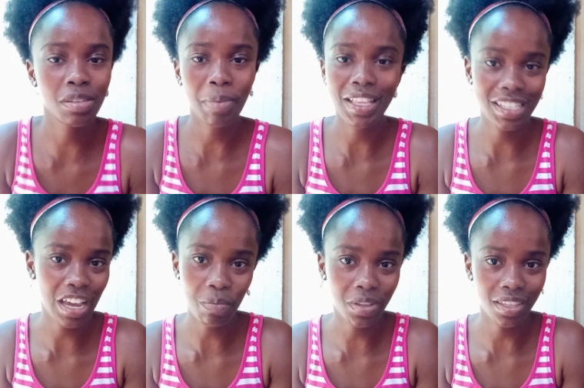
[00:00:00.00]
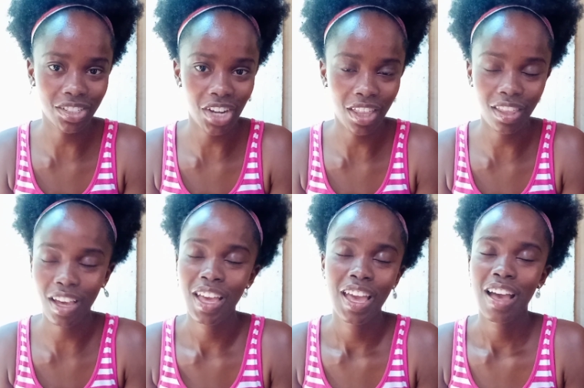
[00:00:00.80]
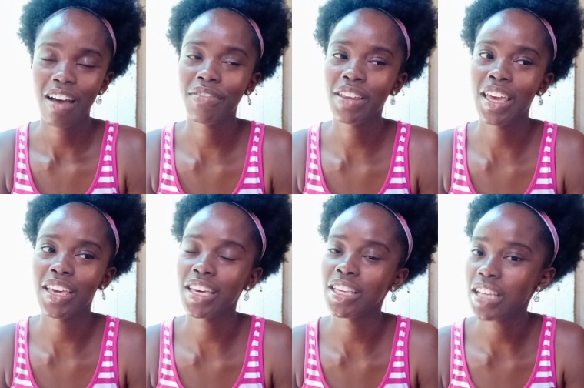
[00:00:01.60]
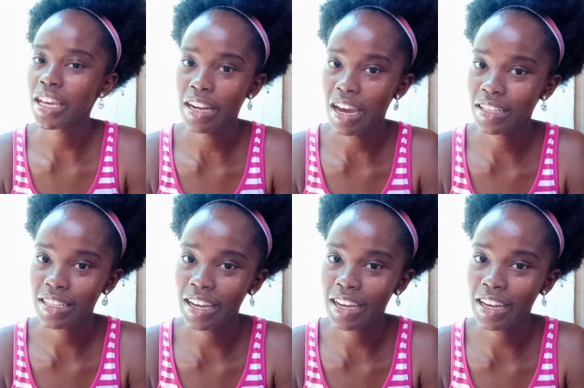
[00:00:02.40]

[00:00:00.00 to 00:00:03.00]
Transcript: spend time with each other. I feel like it's a nice